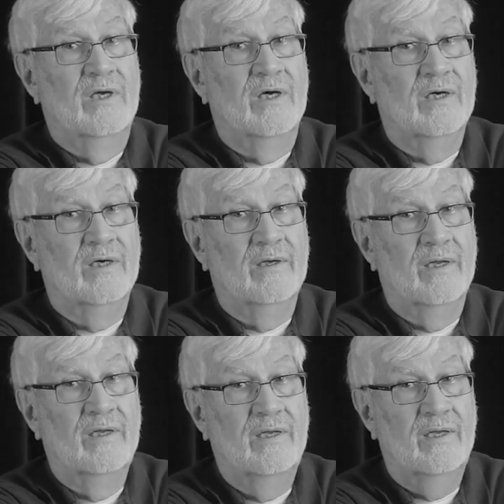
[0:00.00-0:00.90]

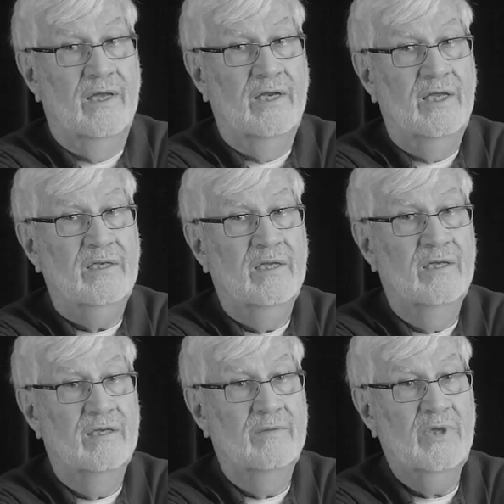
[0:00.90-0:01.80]
And it
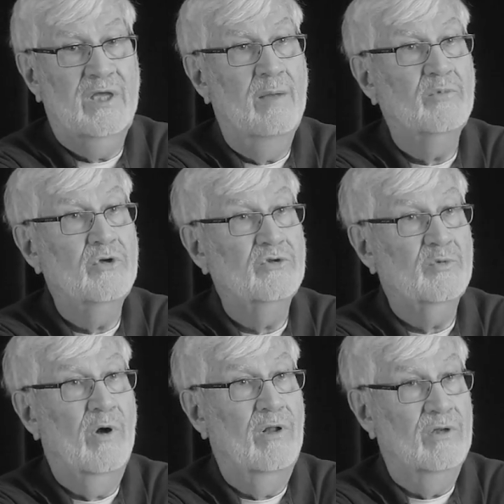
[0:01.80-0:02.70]
became too
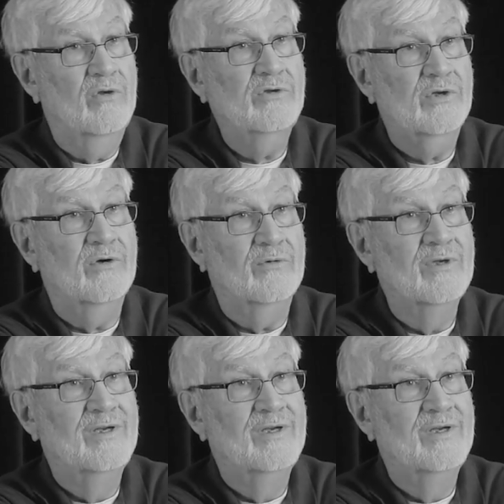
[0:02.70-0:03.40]
small also.